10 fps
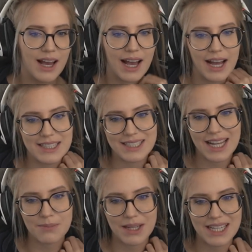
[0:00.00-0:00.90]
And
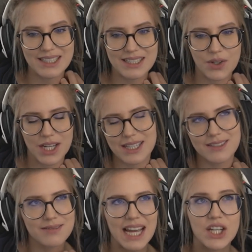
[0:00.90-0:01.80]
that means, or
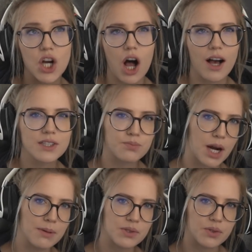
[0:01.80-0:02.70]
that can cause
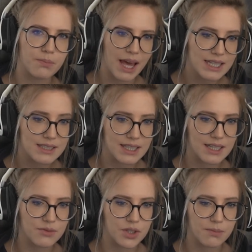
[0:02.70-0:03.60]
problems with
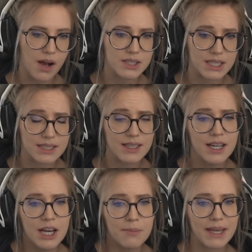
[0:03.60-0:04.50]
balancing for the bosses,
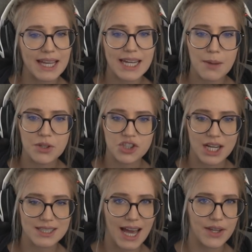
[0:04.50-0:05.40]
making damage
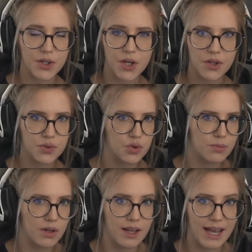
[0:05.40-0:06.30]
checks either not
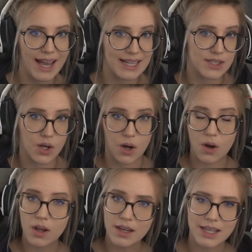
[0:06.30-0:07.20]
doable at
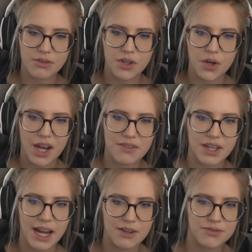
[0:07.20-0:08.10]
all if you don't have
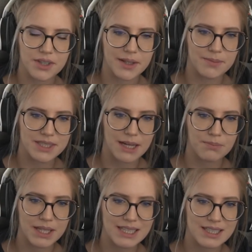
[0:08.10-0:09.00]
enough set
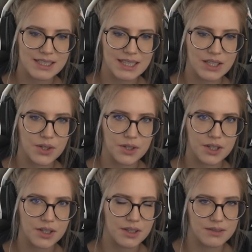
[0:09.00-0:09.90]
pieces in
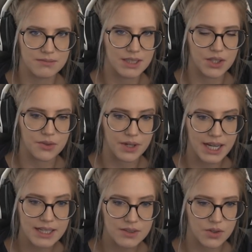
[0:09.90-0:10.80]
your
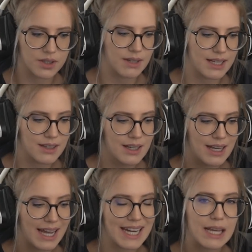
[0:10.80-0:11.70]
raid, or like
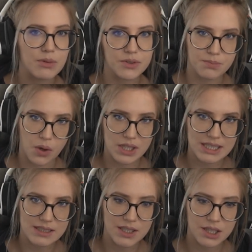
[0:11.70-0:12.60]
enabled
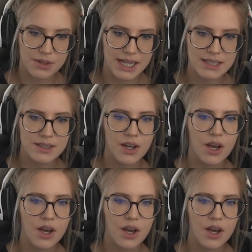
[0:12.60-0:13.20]
bonuses in your raid.